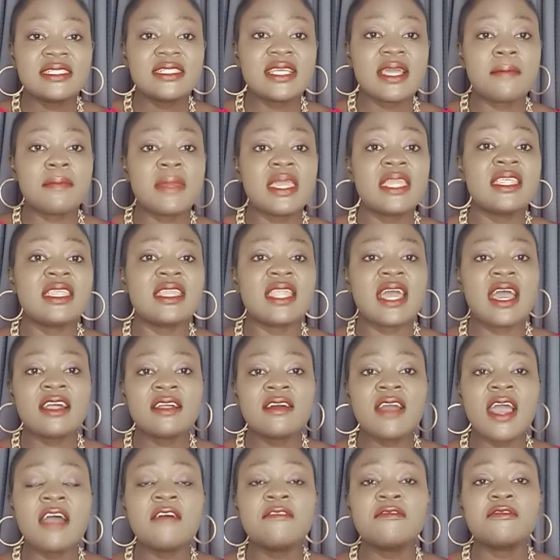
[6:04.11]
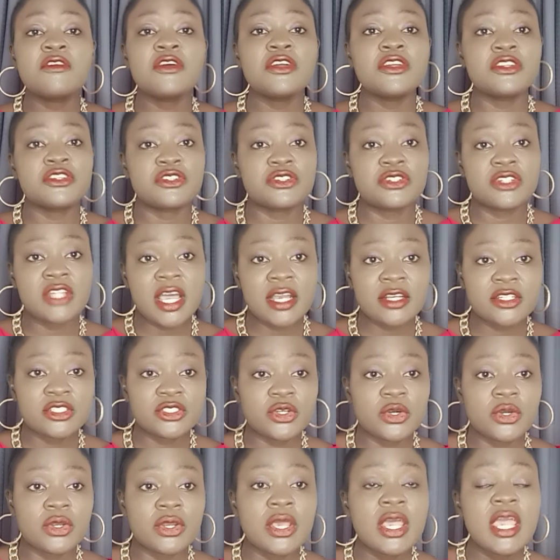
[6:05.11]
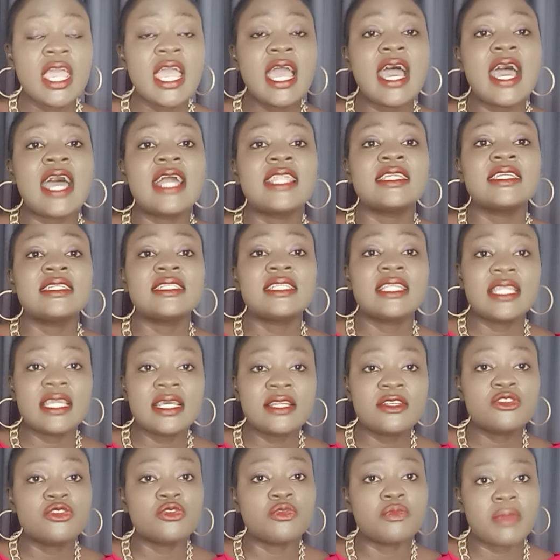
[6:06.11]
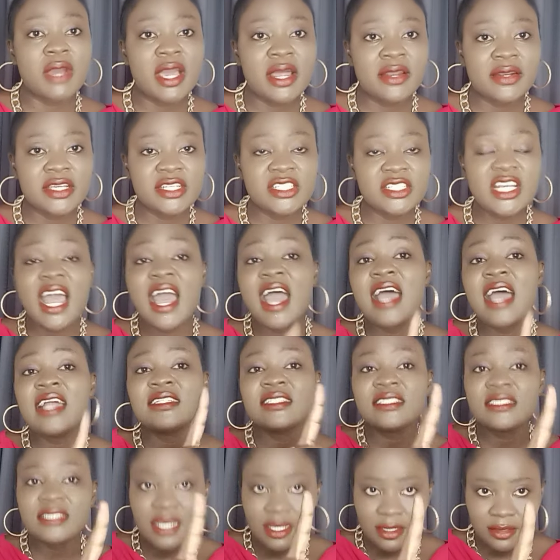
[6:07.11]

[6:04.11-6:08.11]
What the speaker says: their men in Afro Introduction and it led to marriage. And